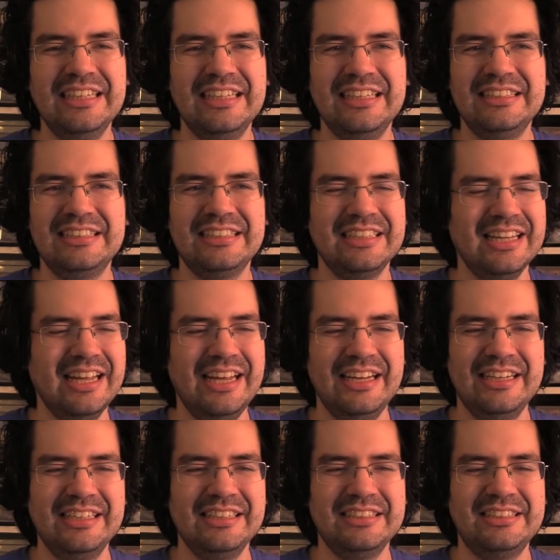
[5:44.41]
It's
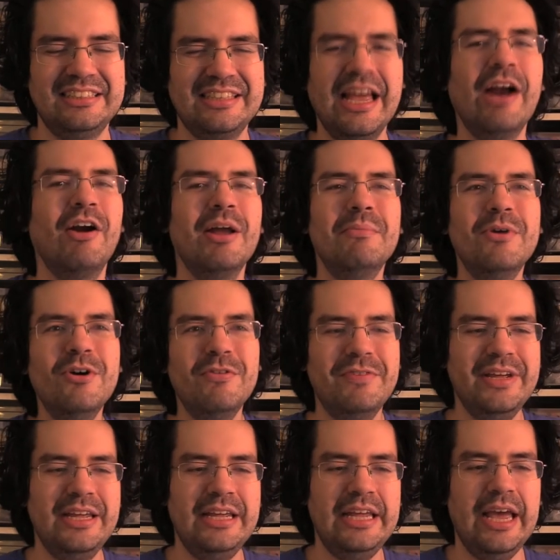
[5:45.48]
like Scary
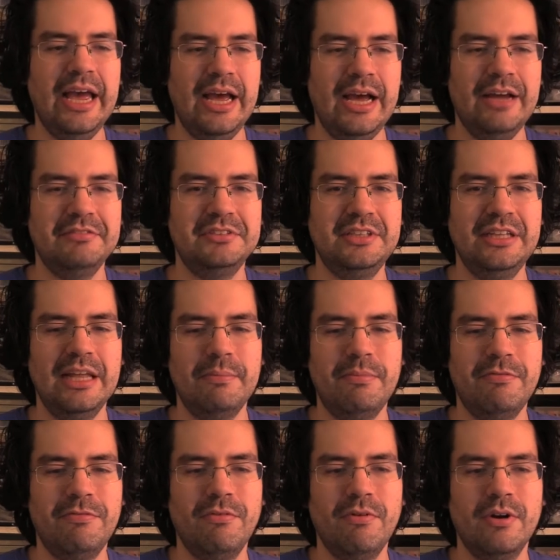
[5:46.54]
Movie. Yeah, I've seen that
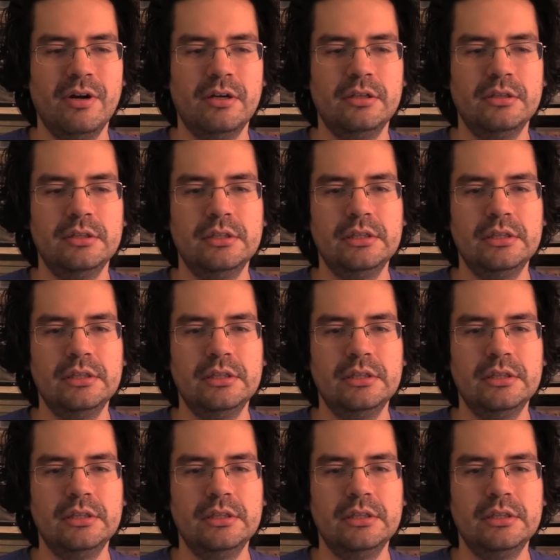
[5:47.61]
before.